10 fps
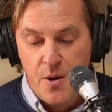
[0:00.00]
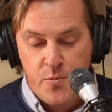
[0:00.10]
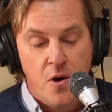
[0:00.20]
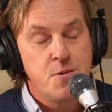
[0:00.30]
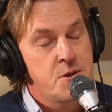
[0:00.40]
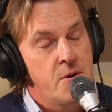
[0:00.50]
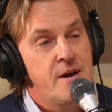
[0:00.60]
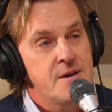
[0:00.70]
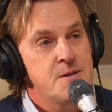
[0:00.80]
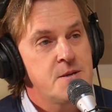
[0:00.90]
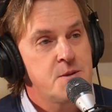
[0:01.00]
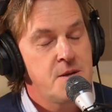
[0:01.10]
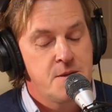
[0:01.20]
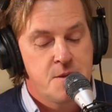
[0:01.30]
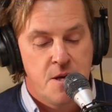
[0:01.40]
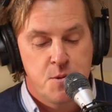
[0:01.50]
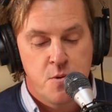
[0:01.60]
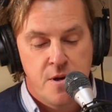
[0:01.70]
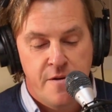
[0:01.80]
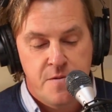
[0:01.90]
approach on it, because it's
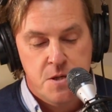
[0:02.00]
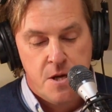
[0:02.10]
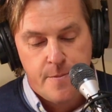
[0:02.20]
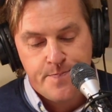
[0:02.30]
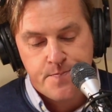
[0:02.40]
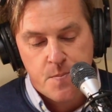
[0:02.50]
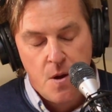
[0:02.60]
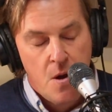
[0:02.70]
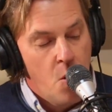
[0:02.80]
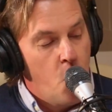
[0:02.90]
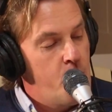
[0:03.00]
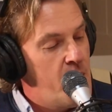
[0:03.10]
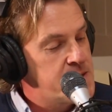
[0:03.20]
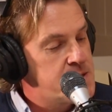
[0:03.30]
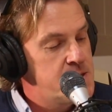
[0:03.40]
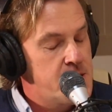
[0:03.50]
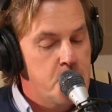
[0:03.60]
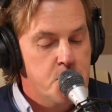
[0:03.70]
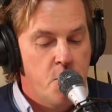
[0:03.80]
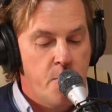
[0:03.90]
really lovely to hear. All Mike's
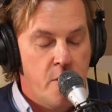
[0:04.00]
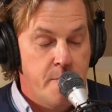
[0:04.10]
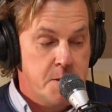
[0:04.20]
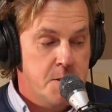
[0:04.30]
details are on the Brilliant